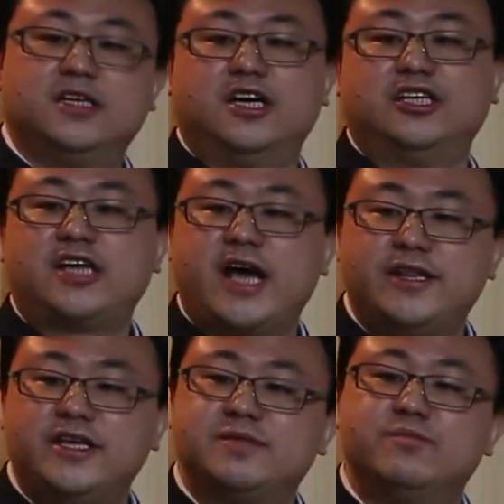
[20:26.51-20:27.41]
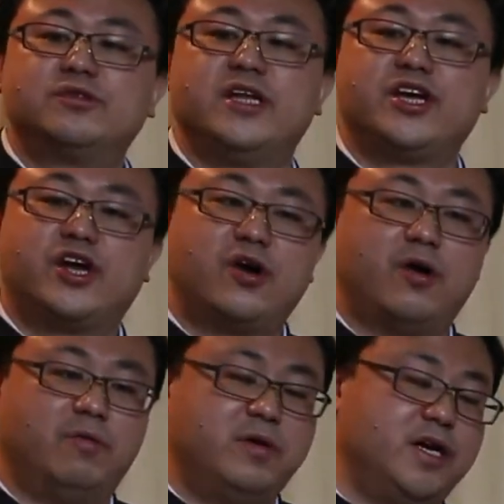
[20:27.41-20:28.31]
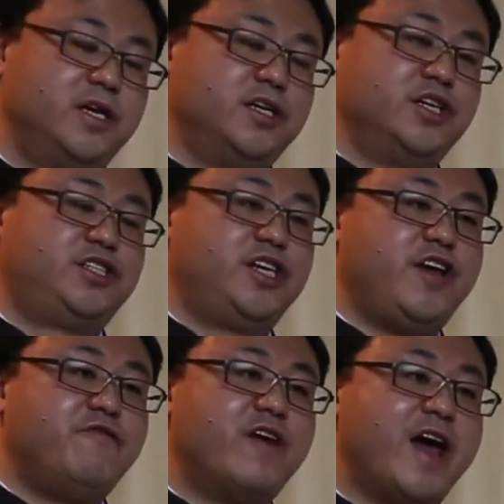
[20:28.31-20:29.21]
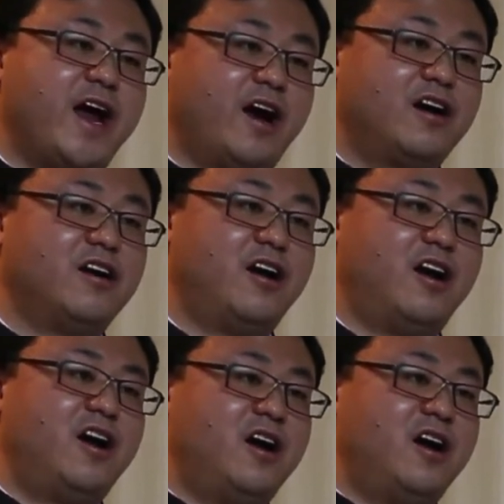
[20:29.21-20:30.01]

a Chinese Muslim girl. She wear her